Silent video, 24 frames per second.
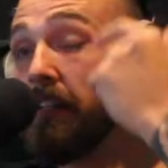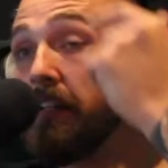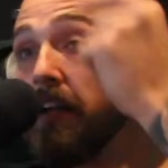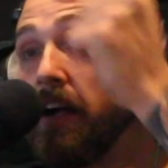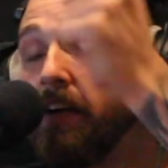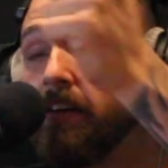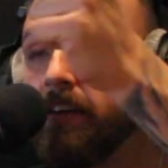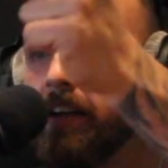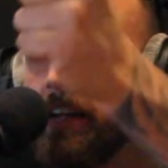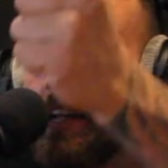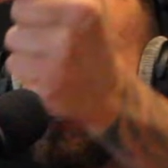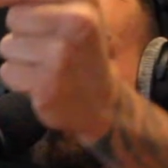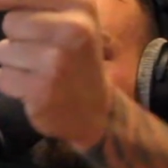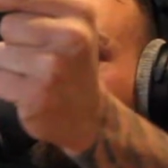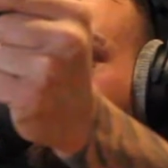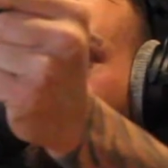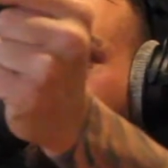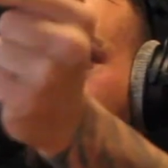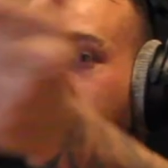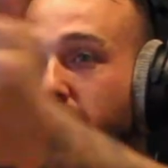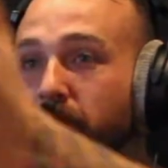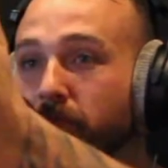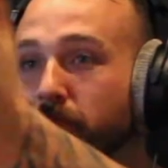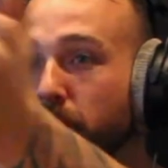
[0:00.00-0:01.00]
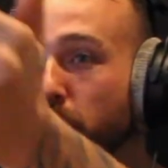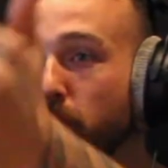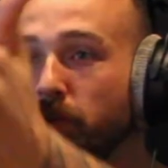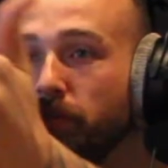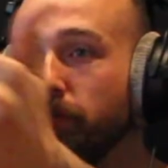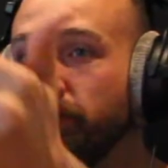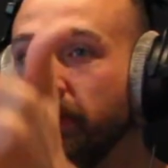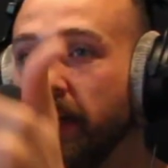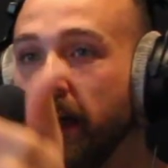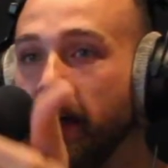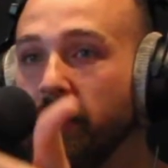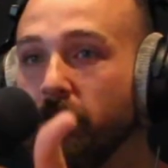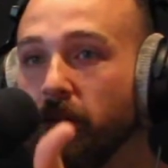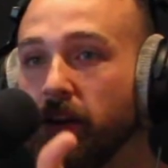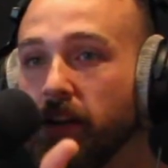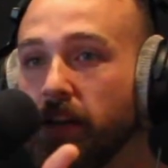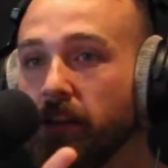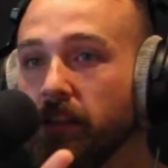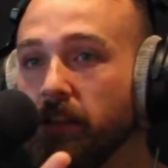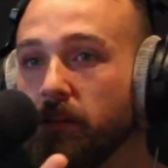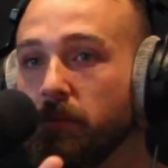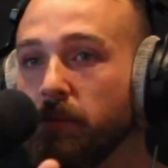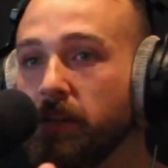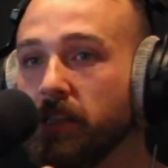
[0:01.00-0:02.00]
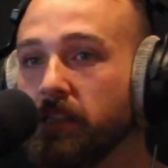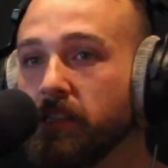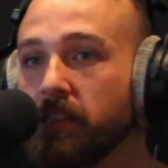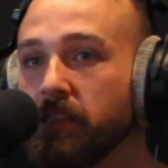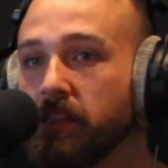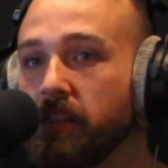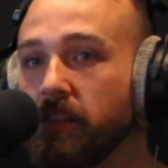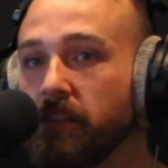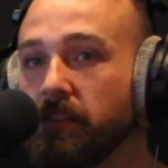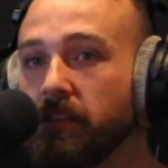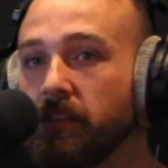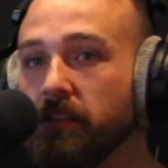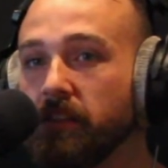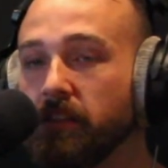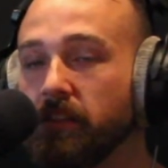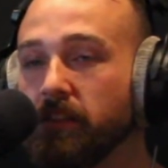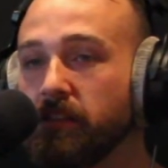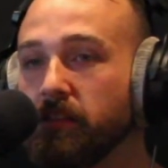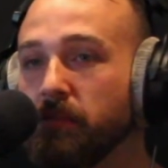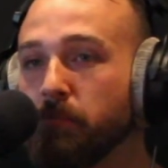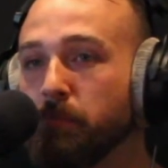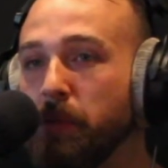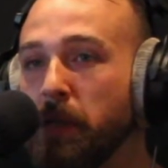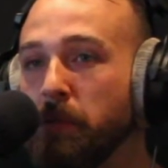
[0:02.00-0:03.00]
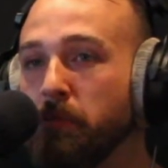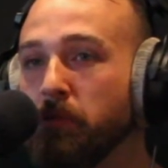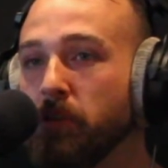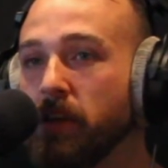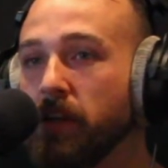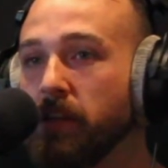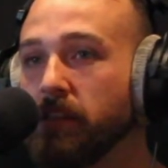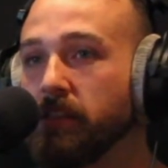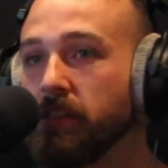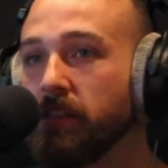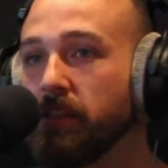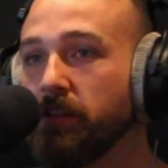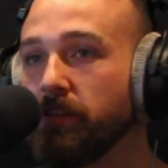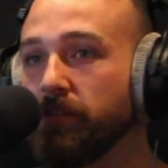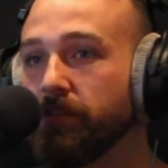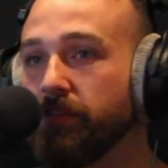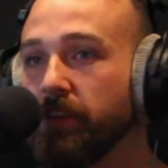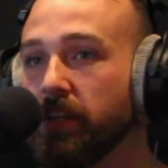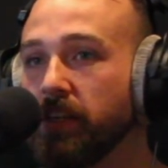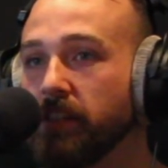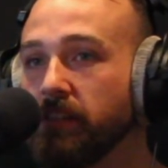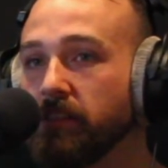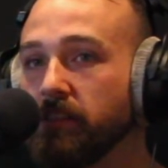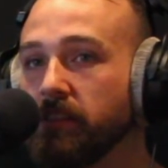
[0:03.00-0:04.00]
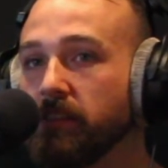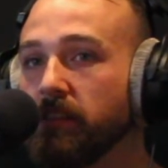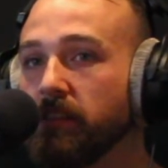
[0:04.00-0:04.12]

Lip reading: I reckon move that way a little bit, just 'cause people can't see your face.